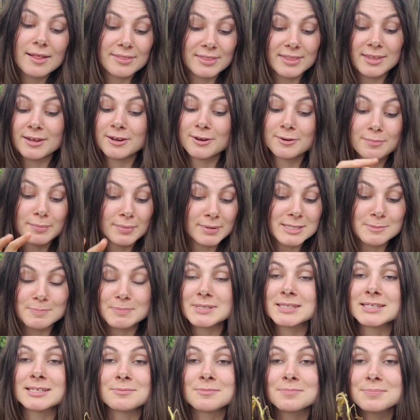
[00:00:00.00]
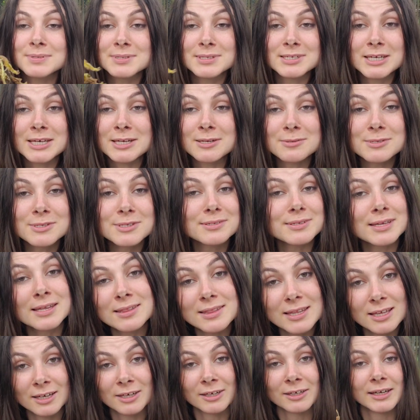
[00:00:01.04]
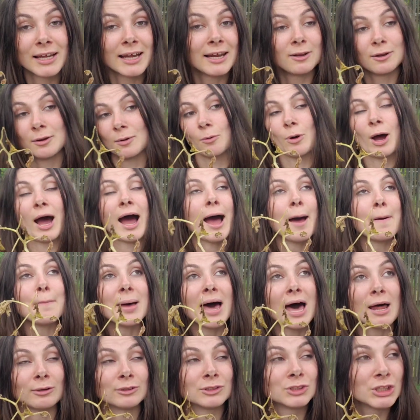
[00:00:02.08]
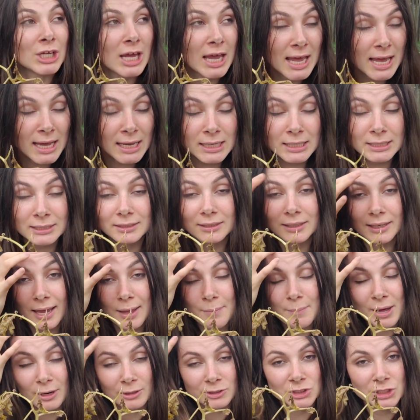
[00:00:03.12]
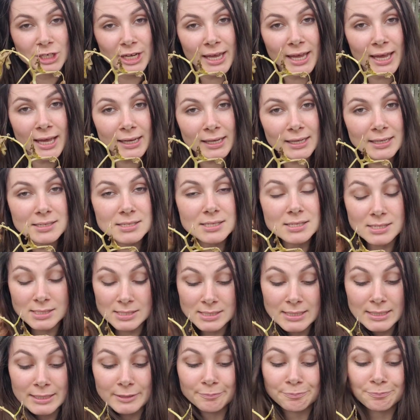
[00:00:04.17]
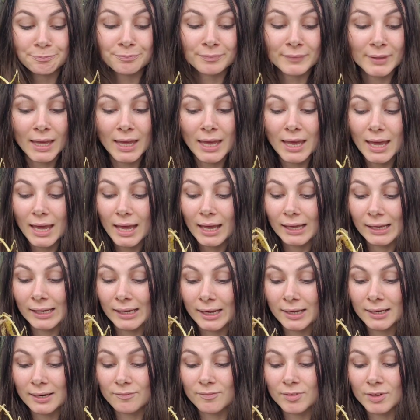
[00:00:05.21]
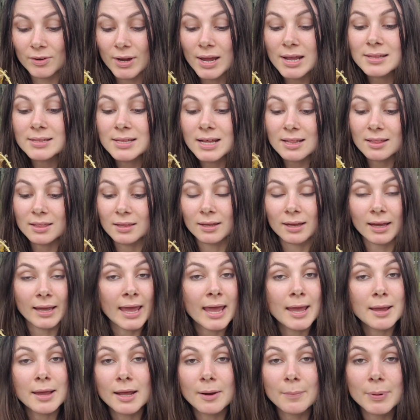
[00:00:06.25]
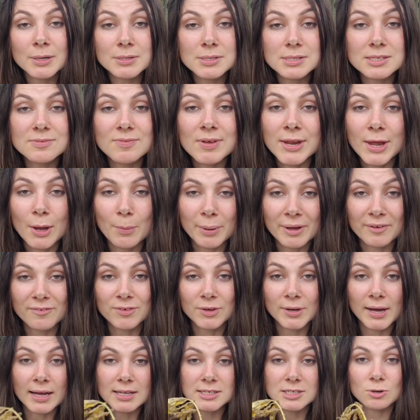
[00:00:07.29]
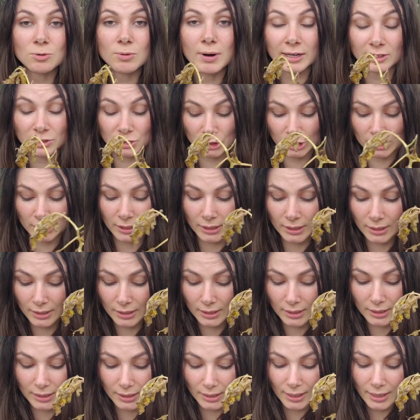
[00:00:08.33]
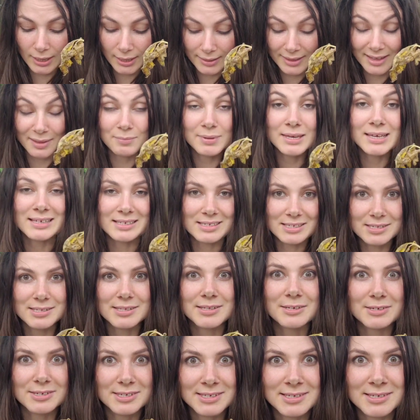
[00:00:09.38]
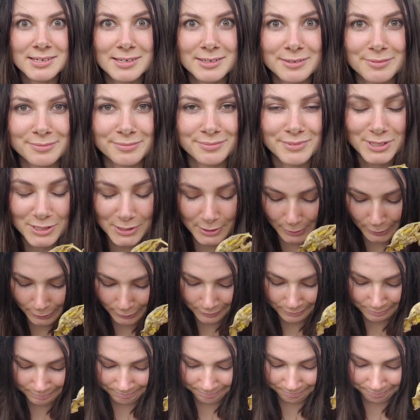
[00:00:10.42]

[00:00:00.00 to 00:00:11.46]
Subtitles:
there must be some potatoes in there, and I'm about to check and see. And if there ain't nothing, I ain't gonna post this video. But if you guys are watching, that means there's some. So